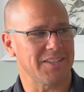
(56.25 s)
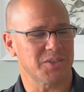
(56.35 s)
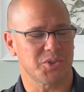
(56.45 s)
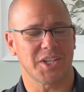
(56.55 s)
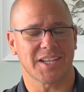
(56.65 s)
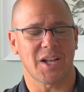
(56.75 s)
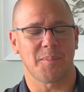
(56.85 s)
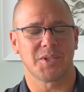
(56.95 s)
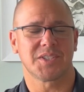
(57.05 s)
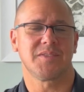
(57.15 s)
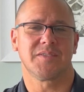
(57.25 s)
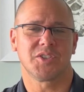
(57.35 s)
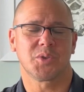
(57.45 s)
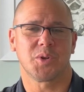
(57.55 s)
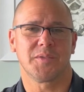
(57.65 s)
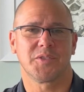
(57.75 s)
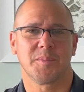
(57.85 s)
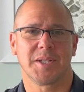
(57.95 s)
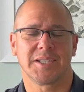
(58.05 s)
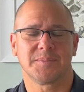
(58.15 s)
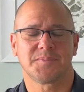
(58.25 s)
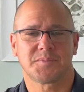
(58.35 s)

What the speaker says: So check out months of inventory for a minute.